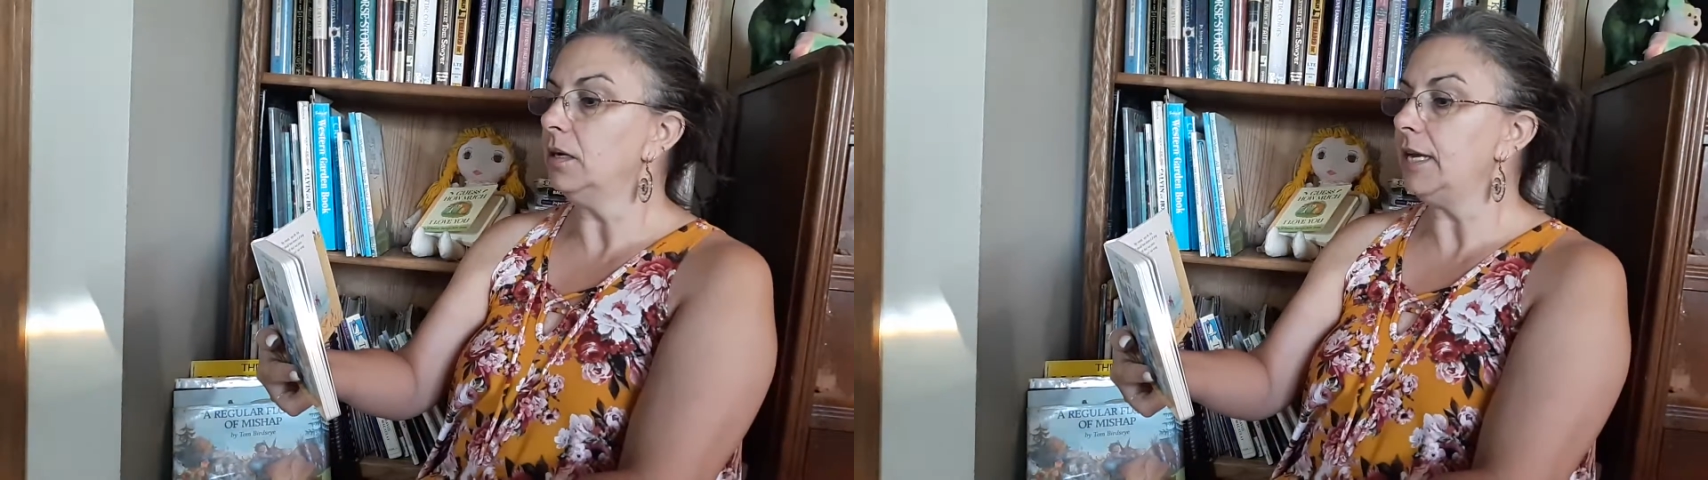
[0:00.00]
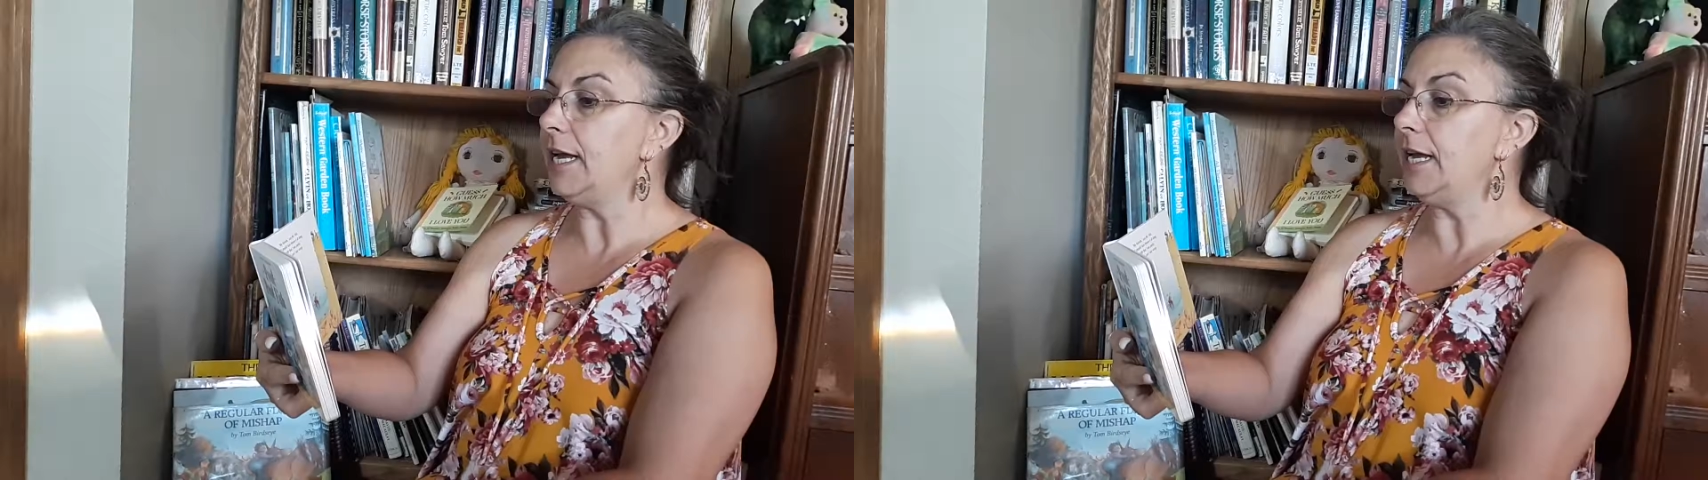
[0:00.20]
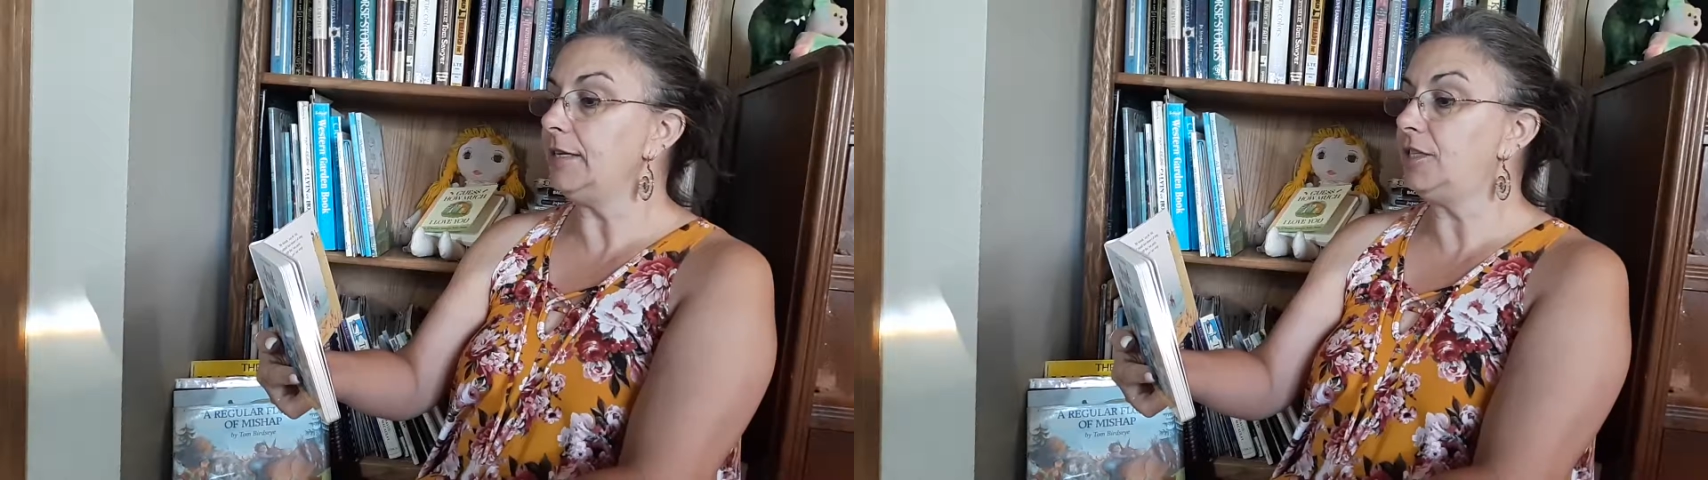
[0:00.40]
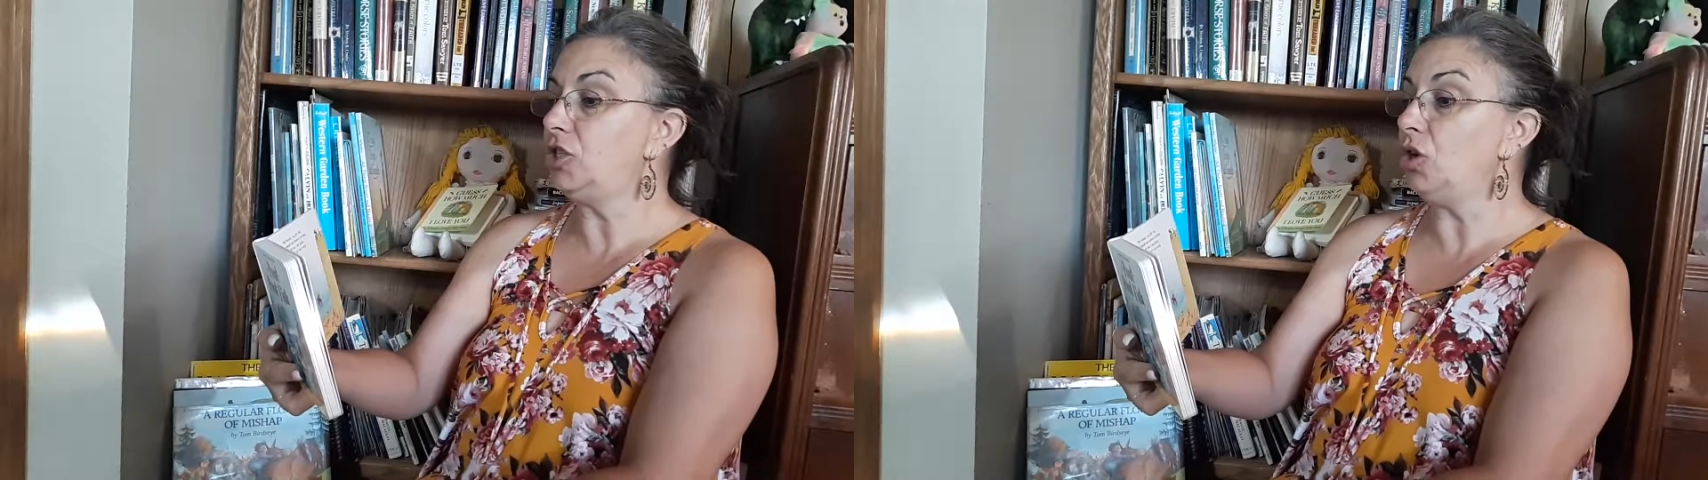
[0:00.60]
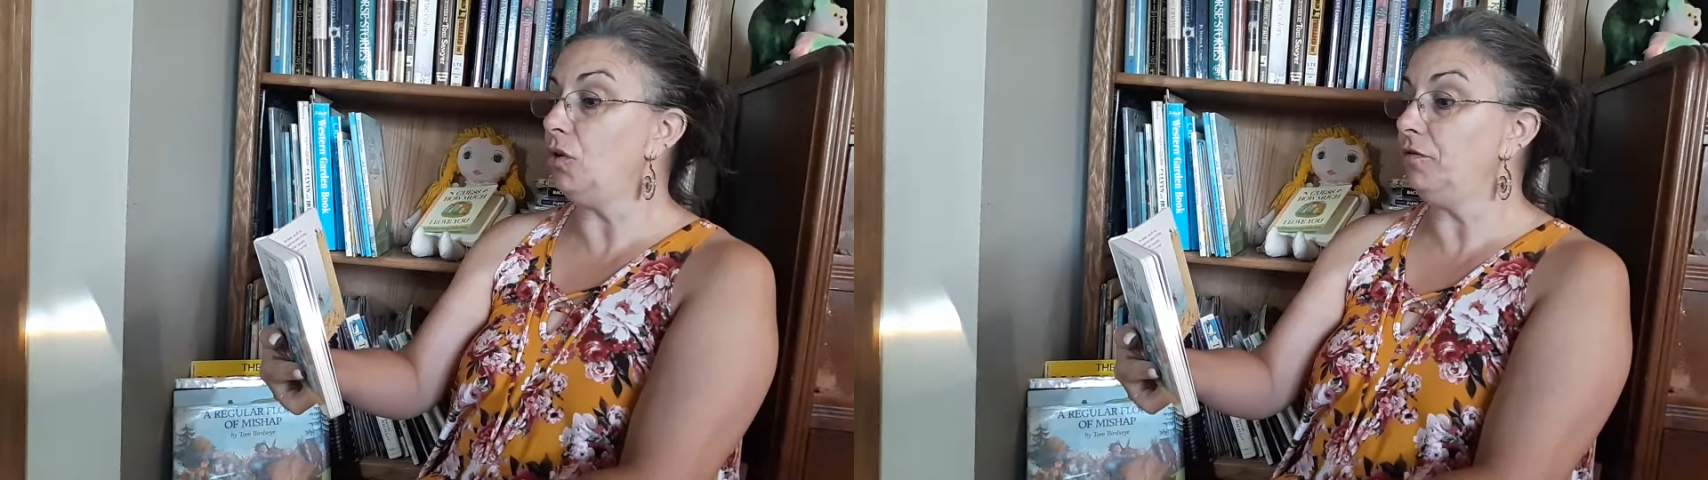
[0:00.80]
He is
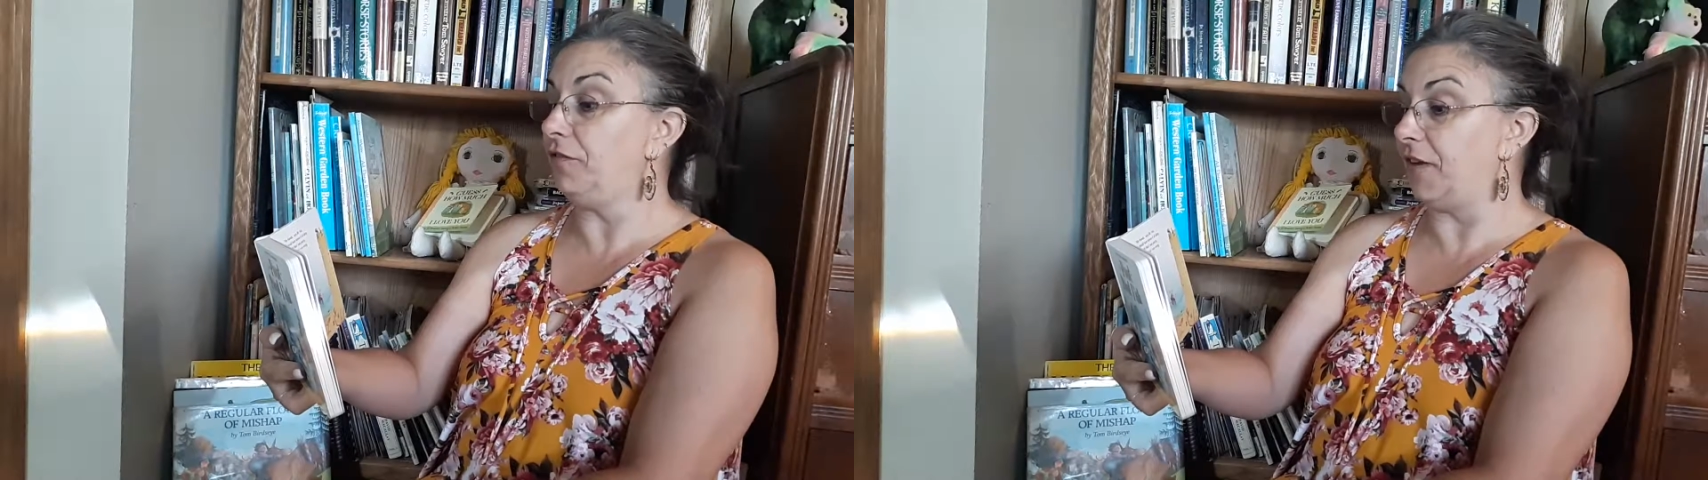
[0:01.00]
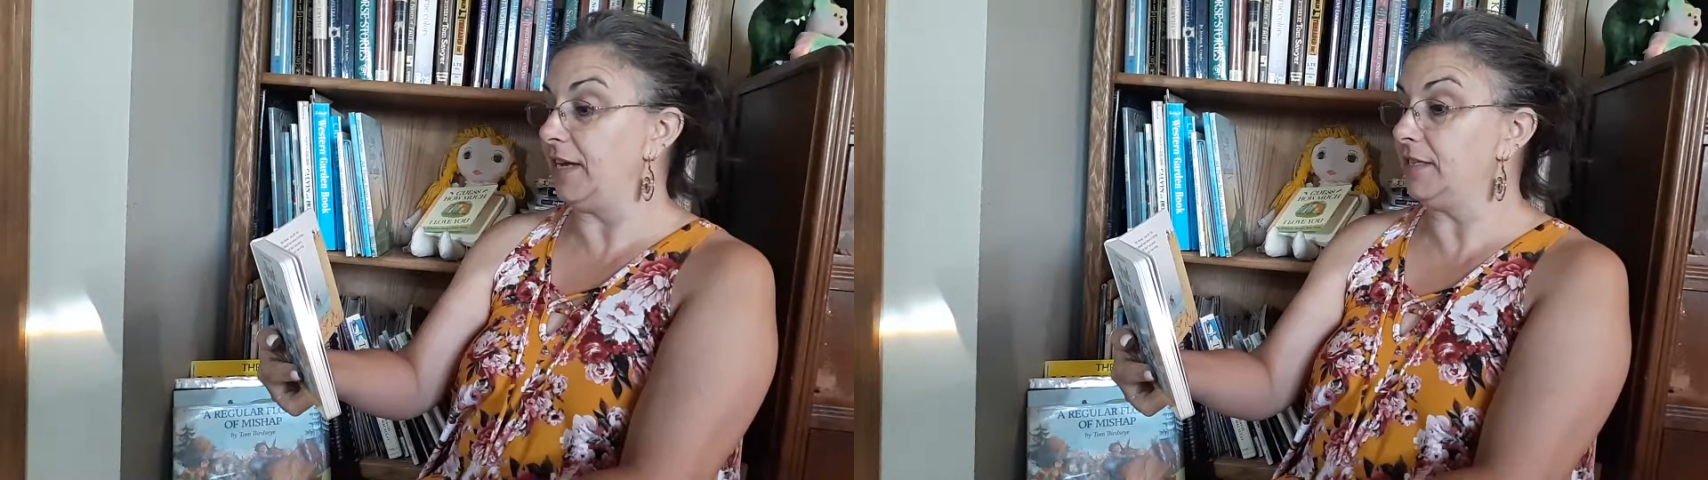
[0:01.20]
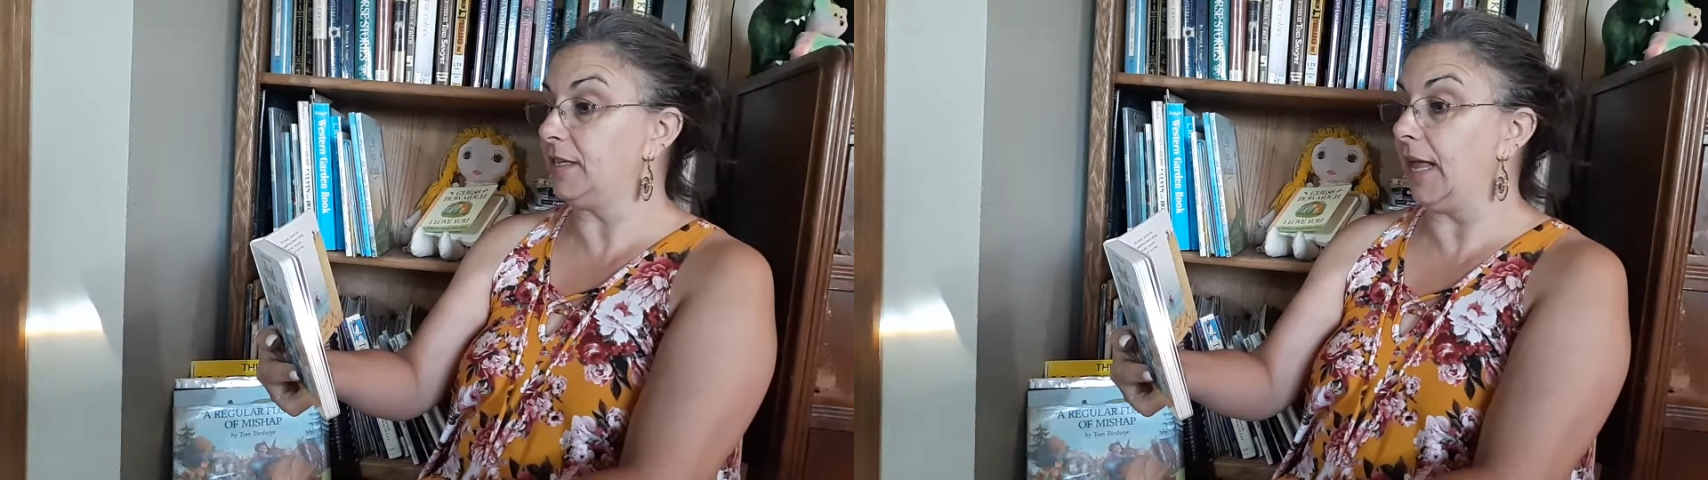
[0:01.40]
stone-faced